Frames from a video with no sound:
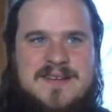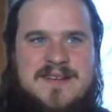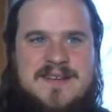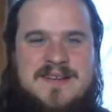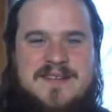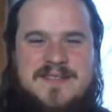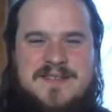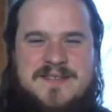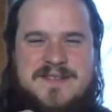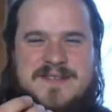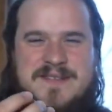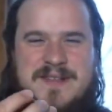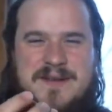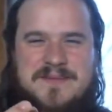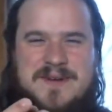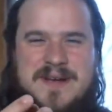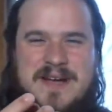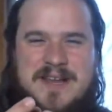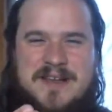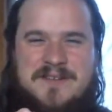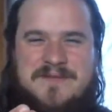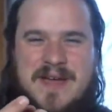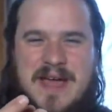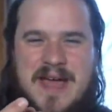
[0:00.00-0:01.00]
There's some
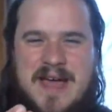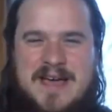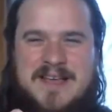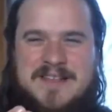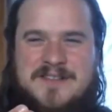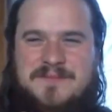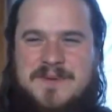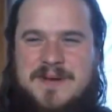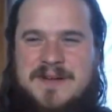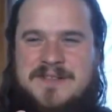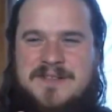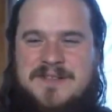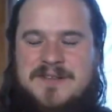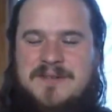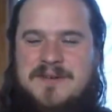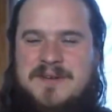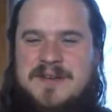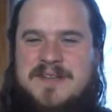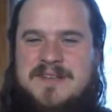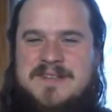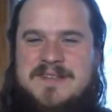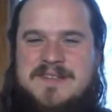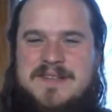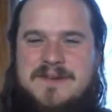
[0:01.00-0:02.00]
kind of aspect to it.
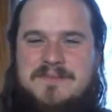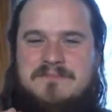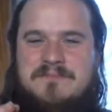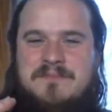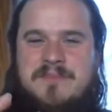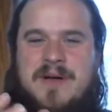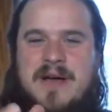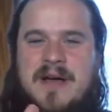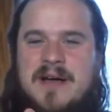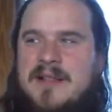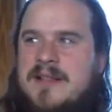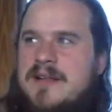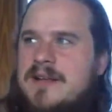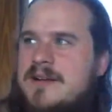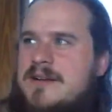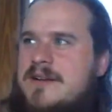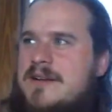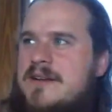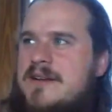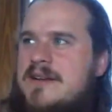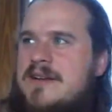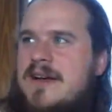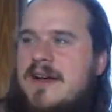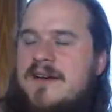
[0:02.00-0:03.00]
It's symbolic
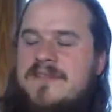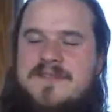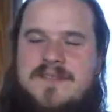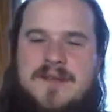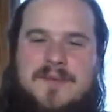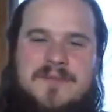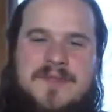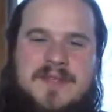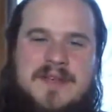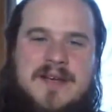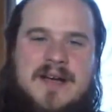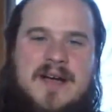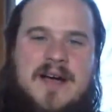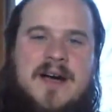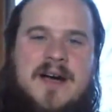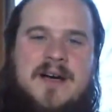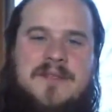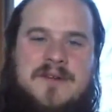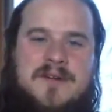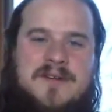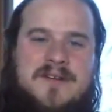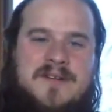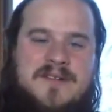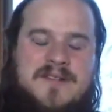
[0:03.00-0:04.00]
of something
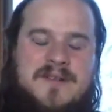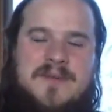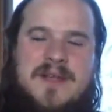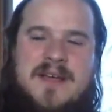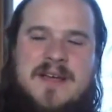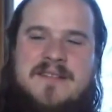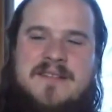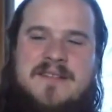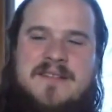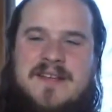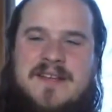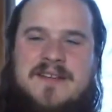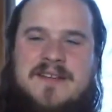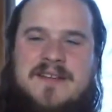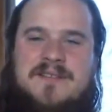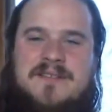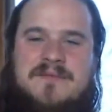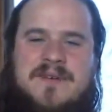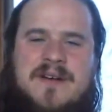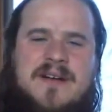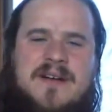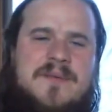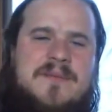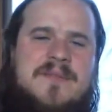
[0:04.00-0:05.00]
other, because I'm not saying it's a
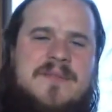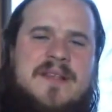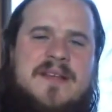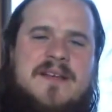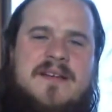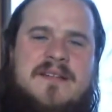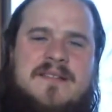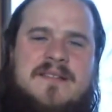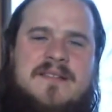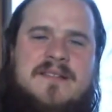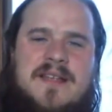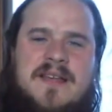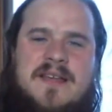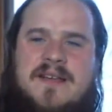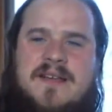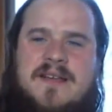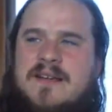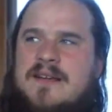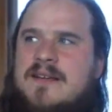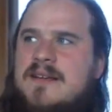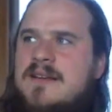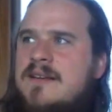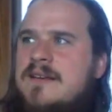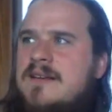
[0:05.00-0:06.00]
rock, I'm saying it's an egg.
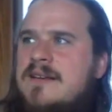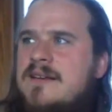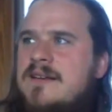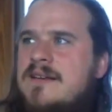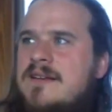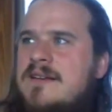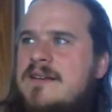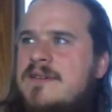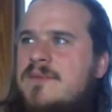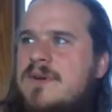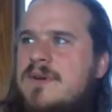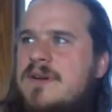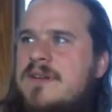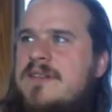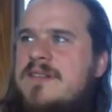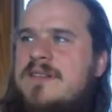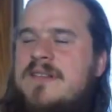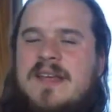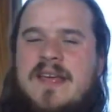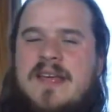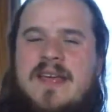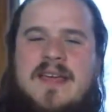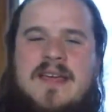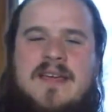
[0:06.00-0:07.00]
What is
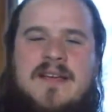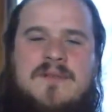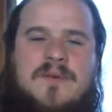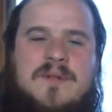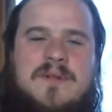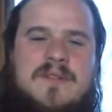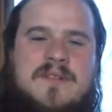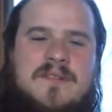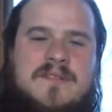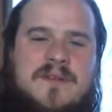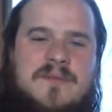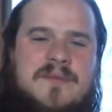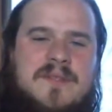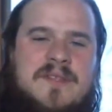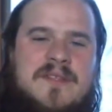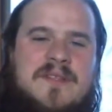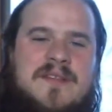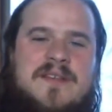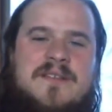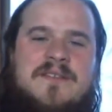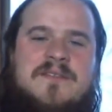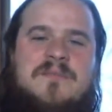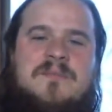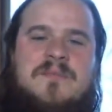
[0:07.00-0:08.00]
an egg? Well, it's something that
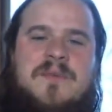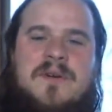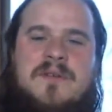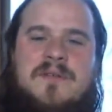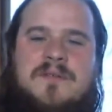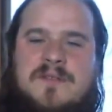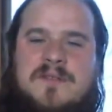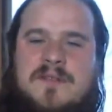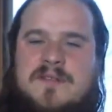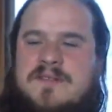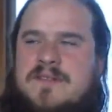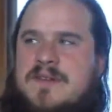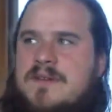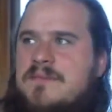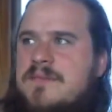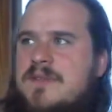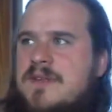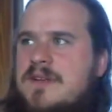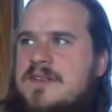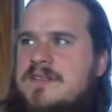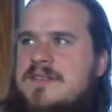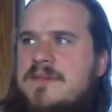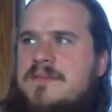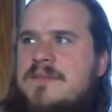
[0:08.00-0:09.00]
gives birth to something.
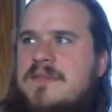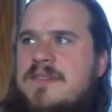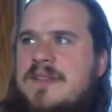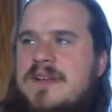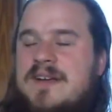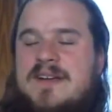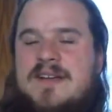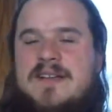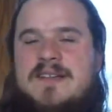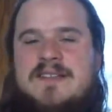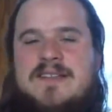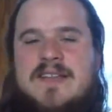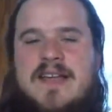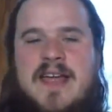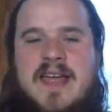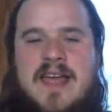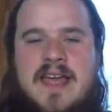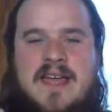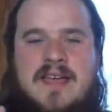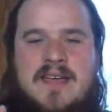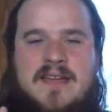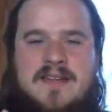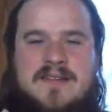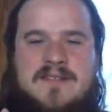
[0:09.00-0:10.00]
It's something that
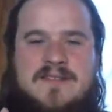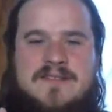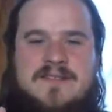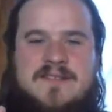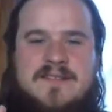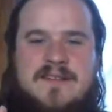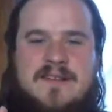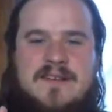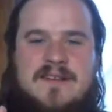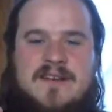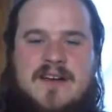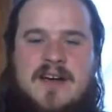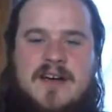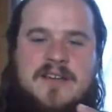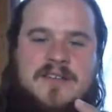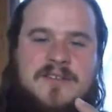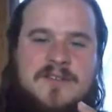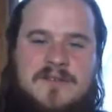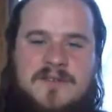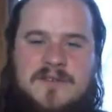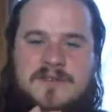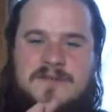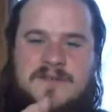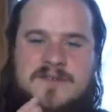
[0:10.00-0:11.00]
contains a
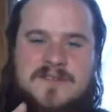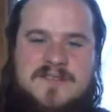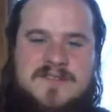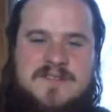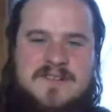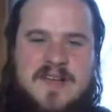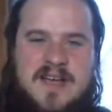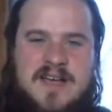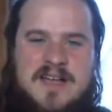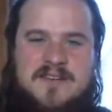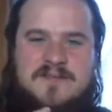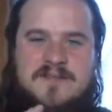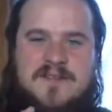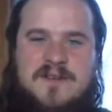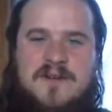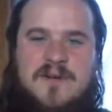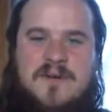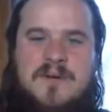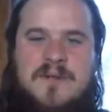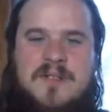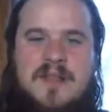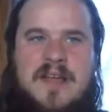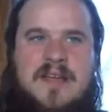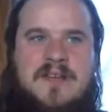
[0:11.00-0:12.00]
universe inside of it, a
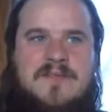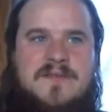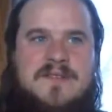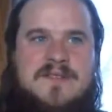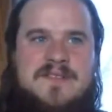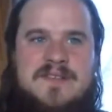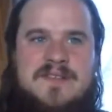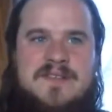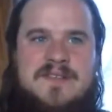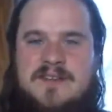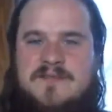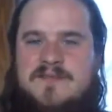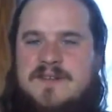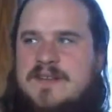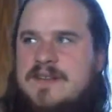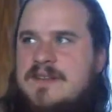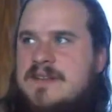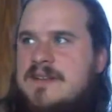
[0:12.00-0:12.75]
whole life inside of it.